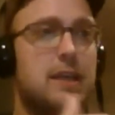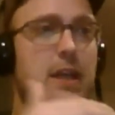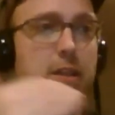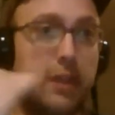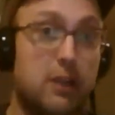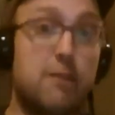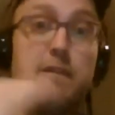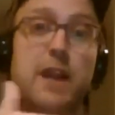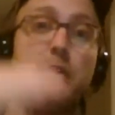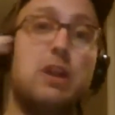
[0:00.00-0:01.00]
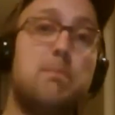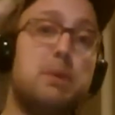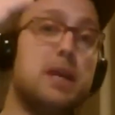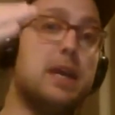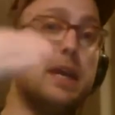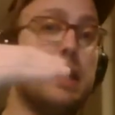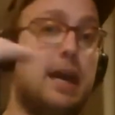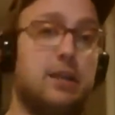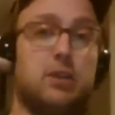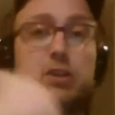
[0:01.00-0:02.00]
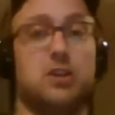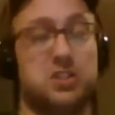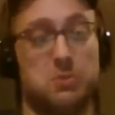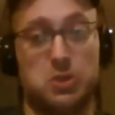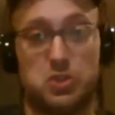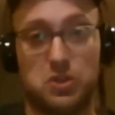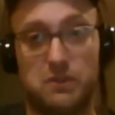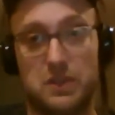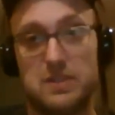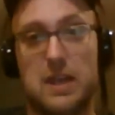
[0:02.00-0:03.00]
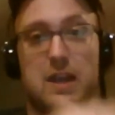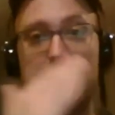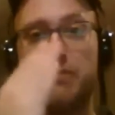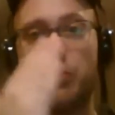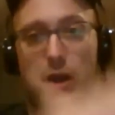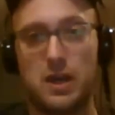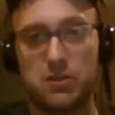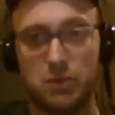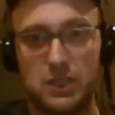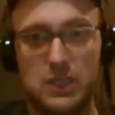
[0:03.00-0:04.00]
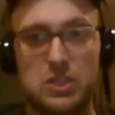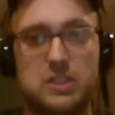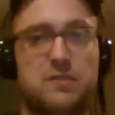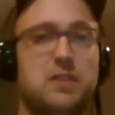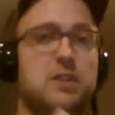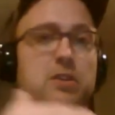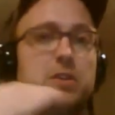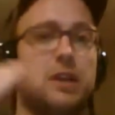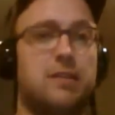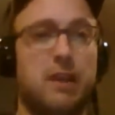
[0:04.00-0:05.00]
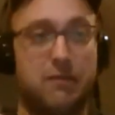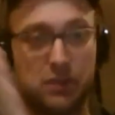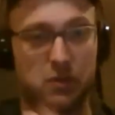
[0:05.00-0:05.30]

they're very big on their customer service. I've walked through TJ's field. I've